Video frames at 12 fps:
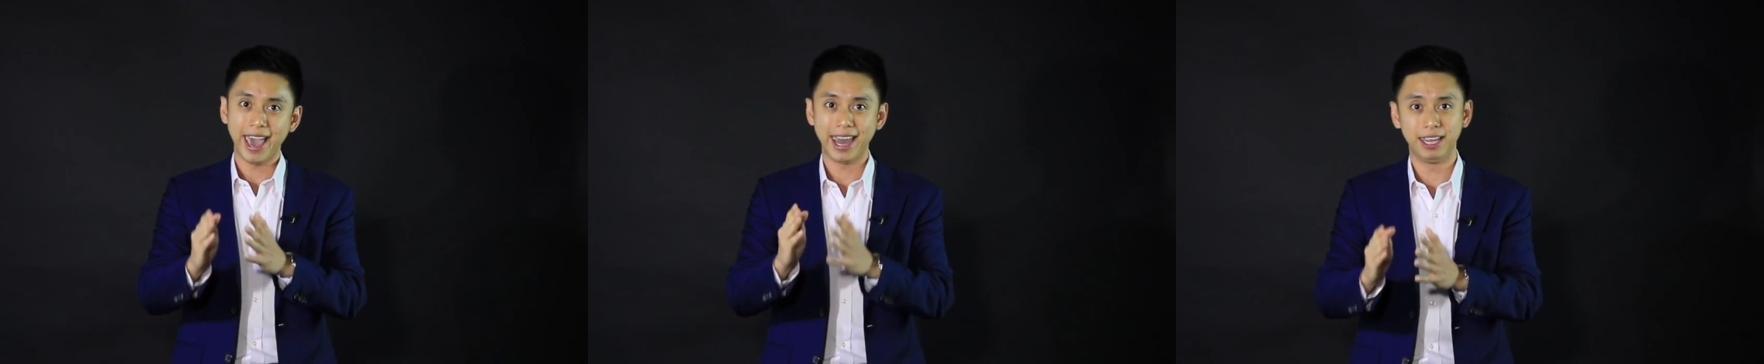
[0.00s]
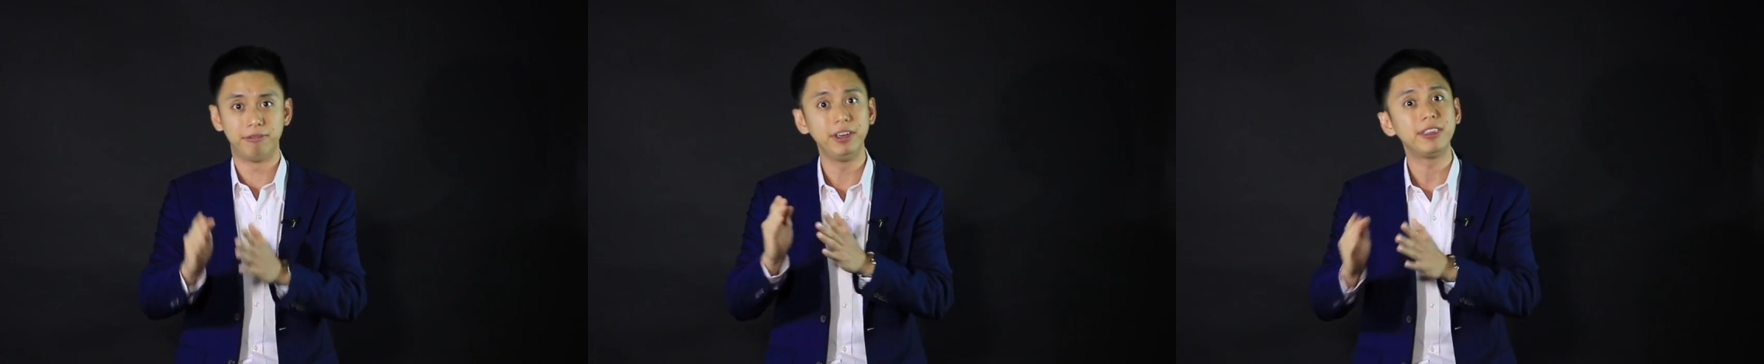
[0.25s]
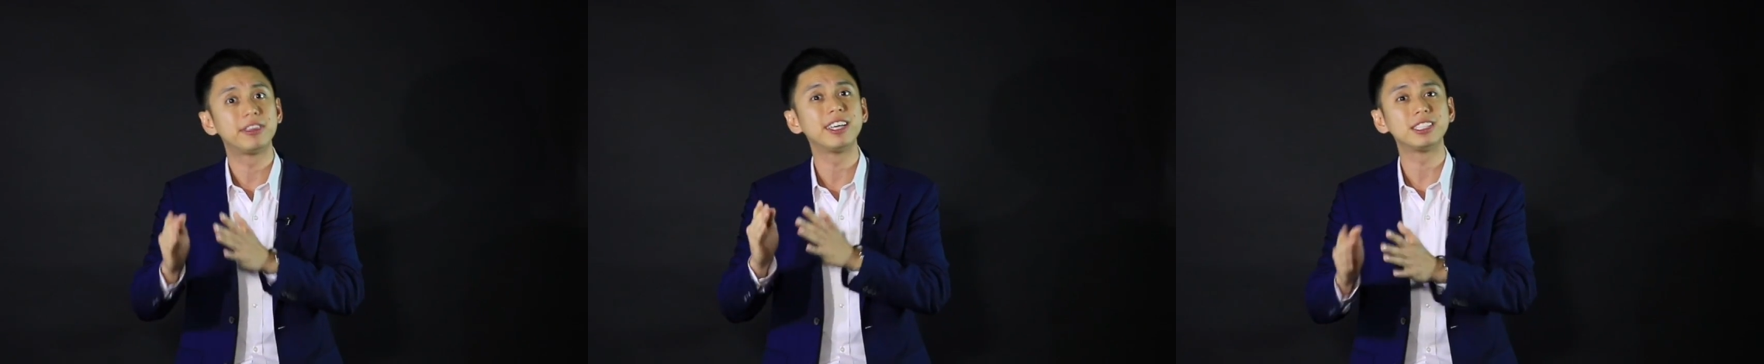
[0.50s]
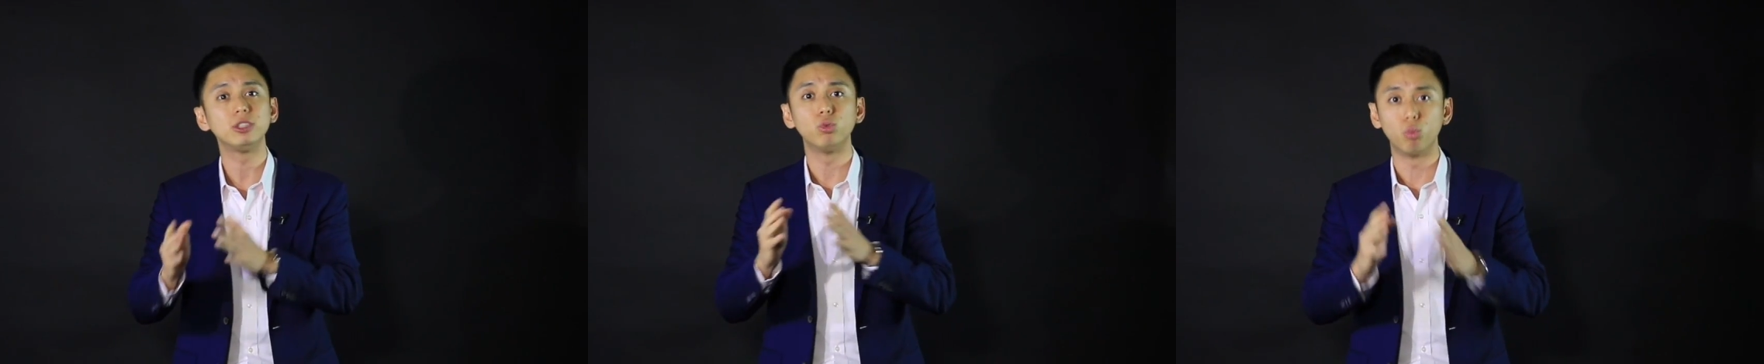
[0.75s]
and if it
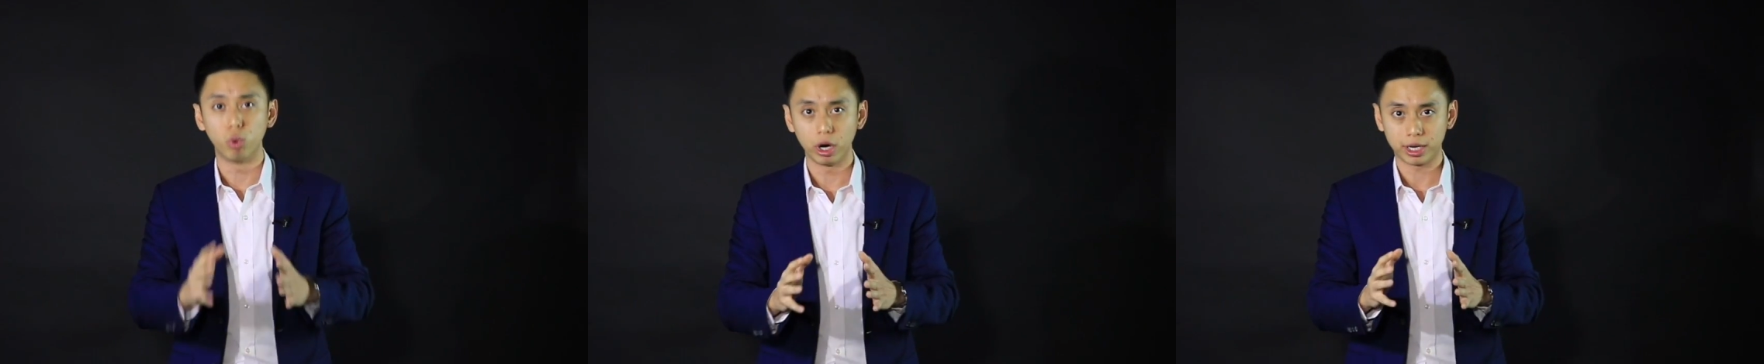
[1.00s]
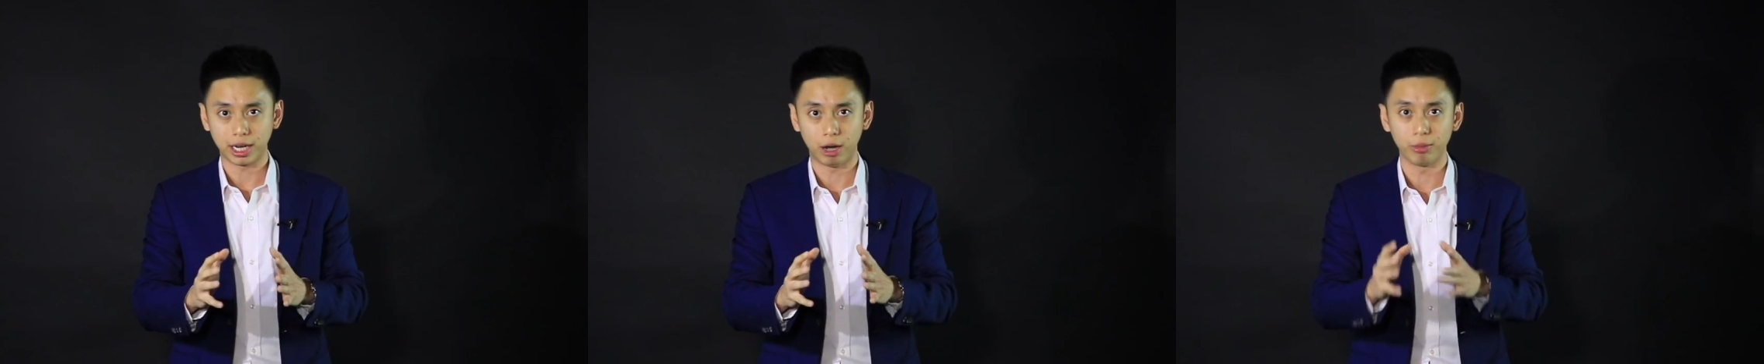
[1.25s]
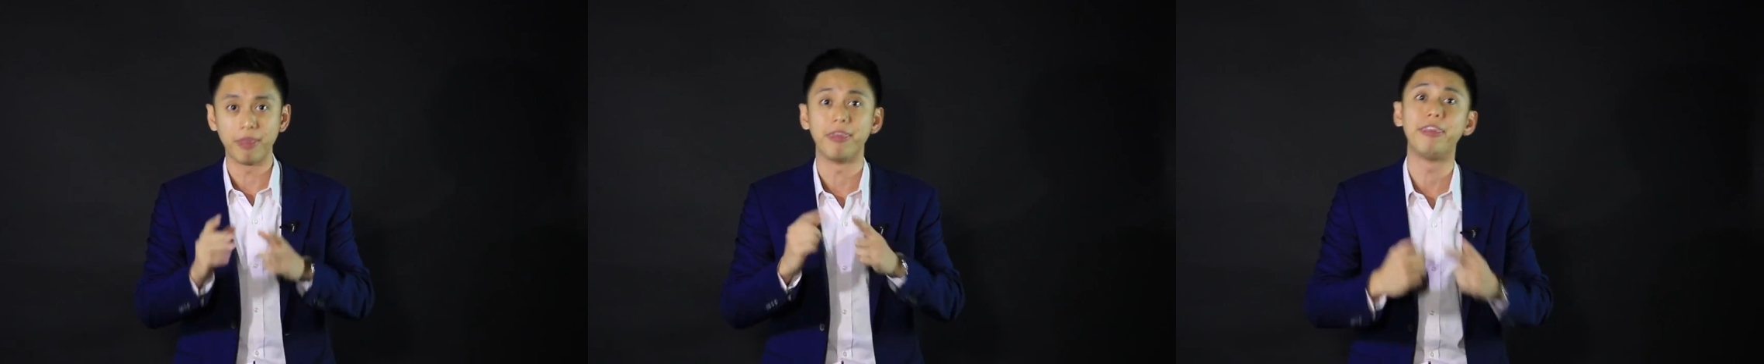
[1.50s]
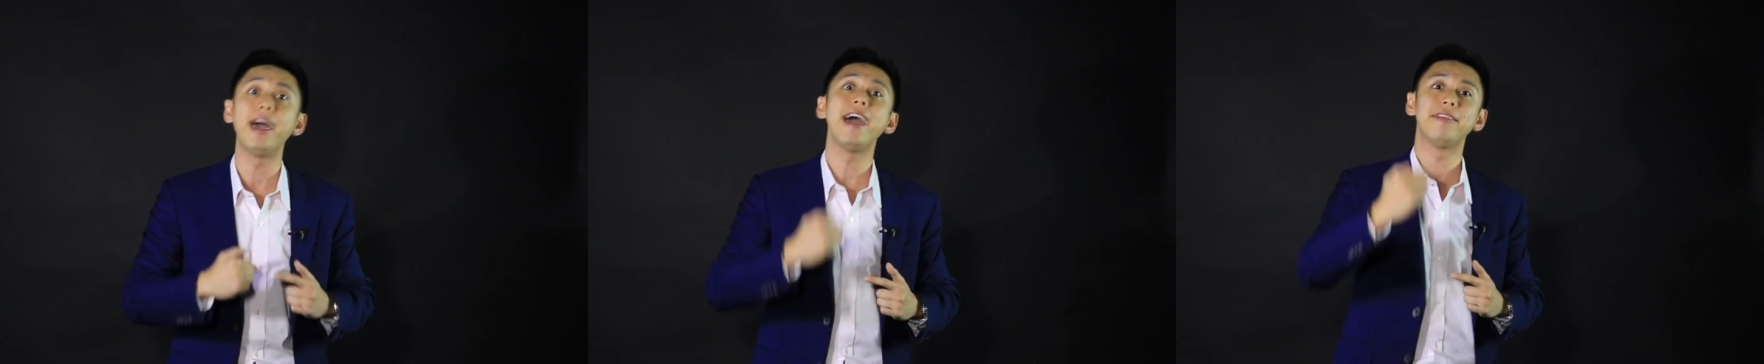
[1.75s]
doesn't work out,
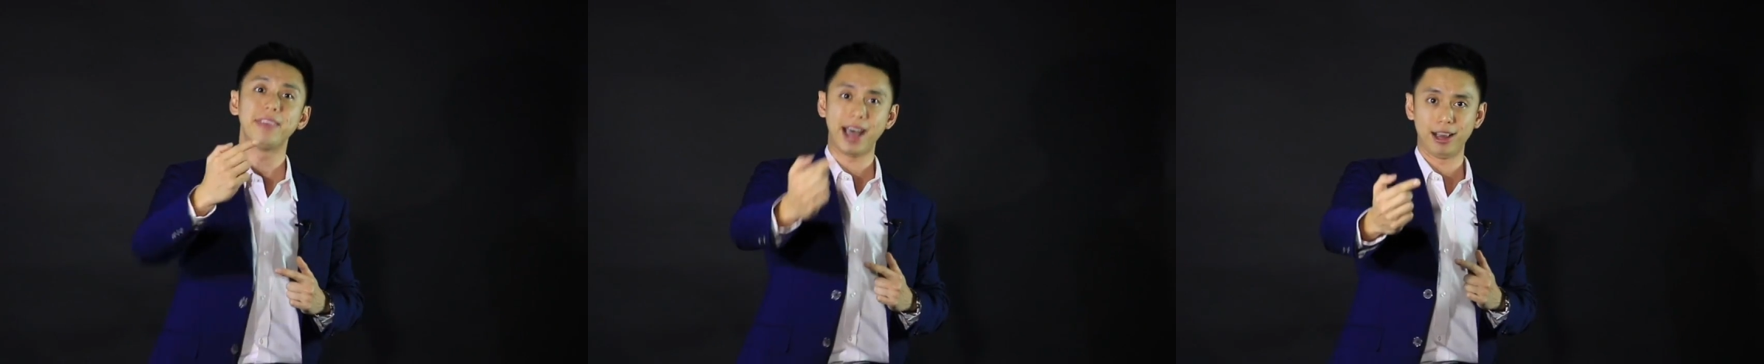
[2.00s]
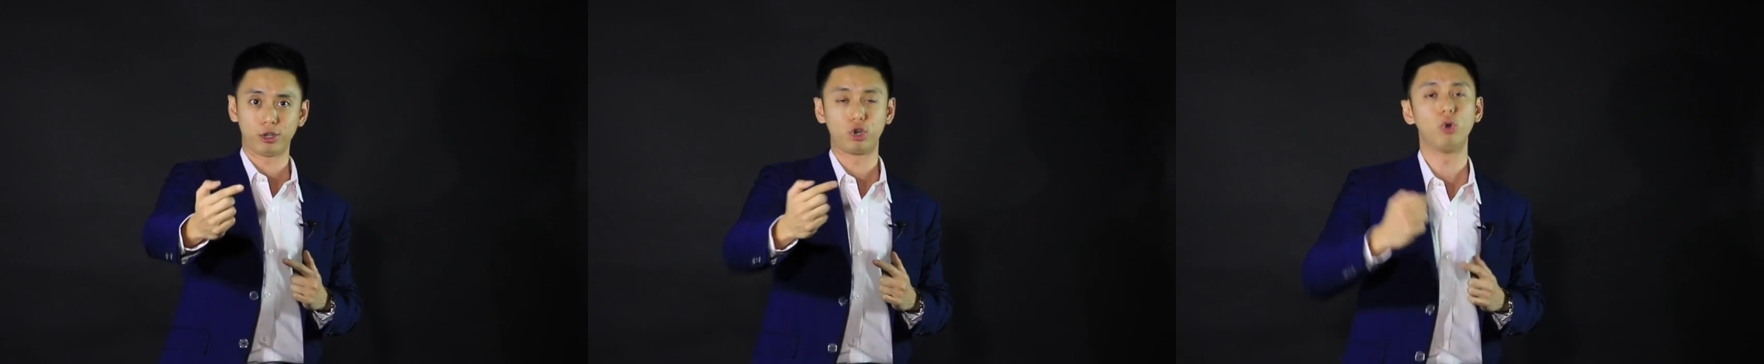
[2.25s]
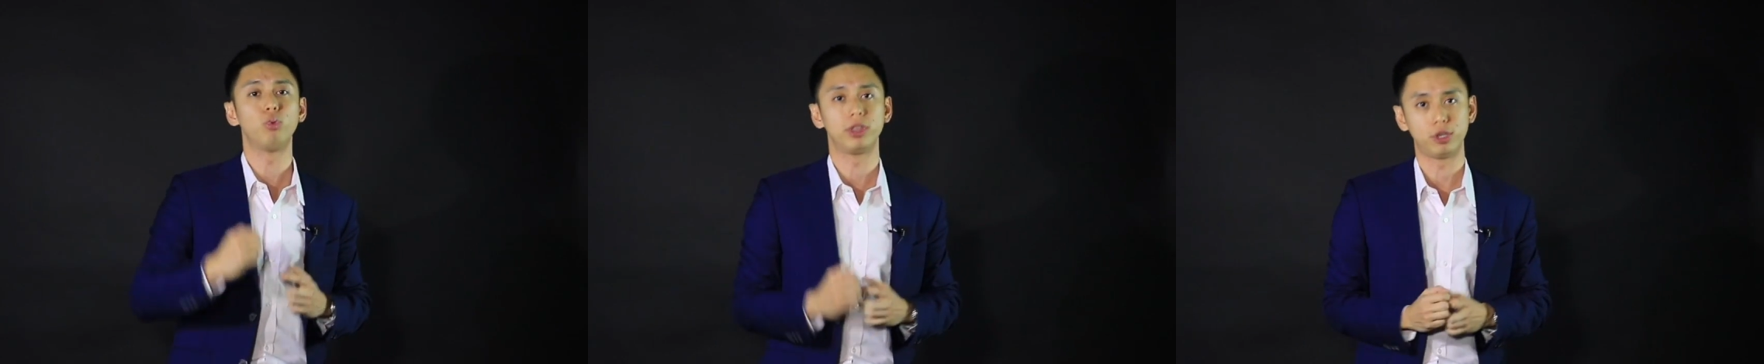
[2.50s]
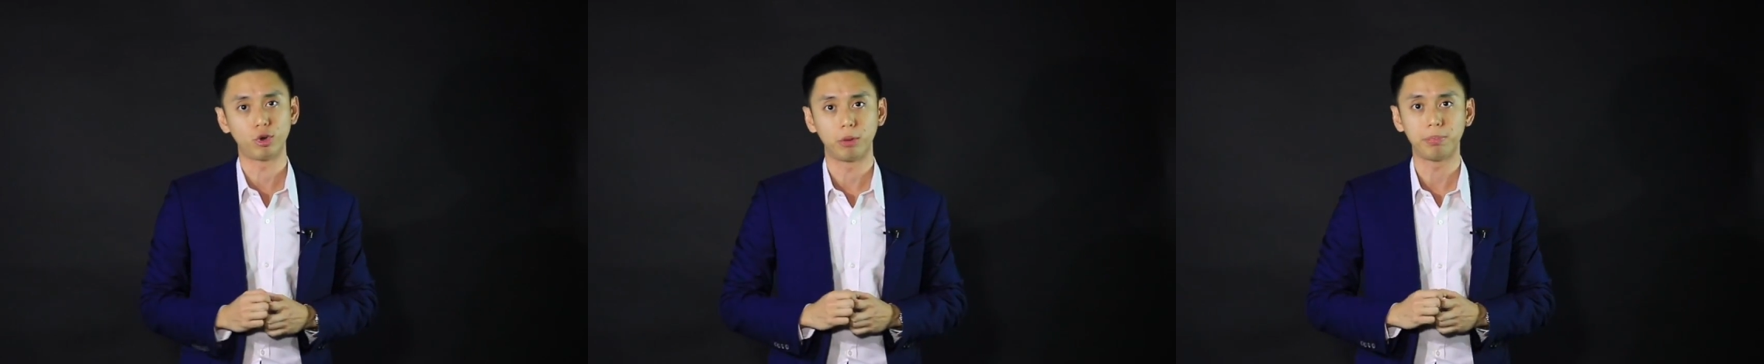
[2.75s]
then I'll go
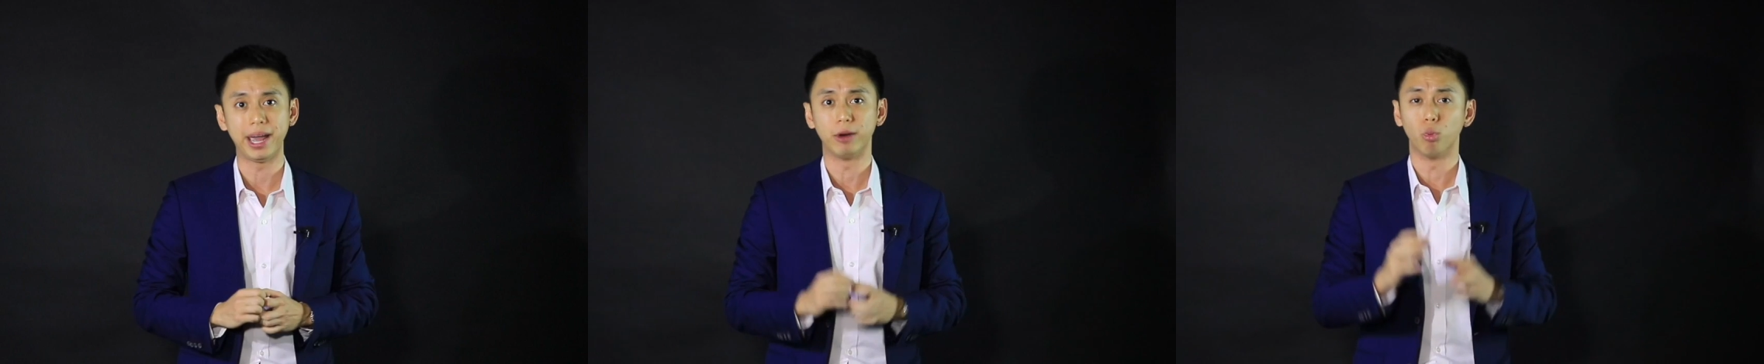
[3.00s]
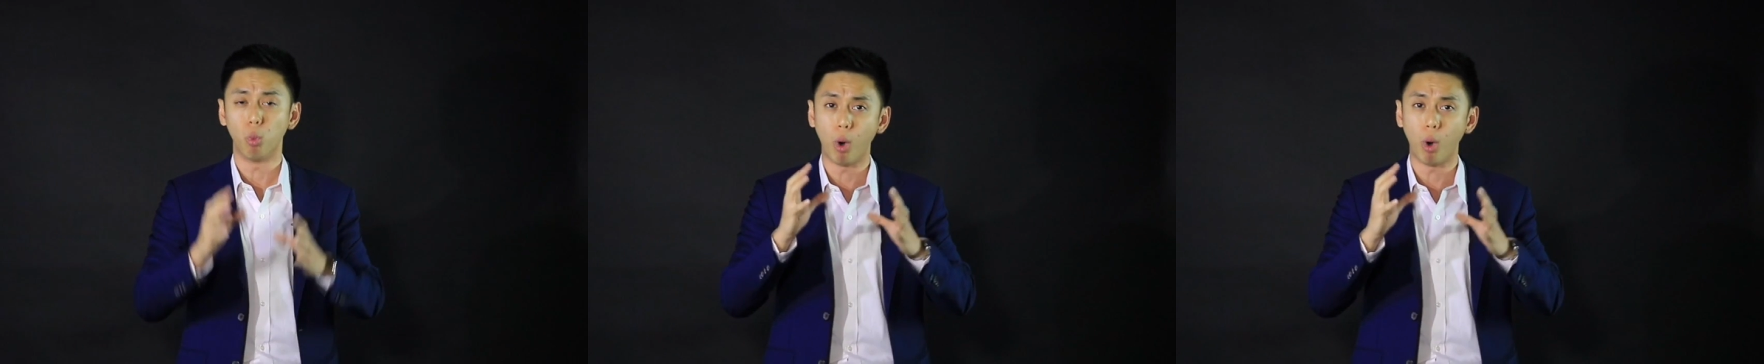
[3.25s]
with your plan.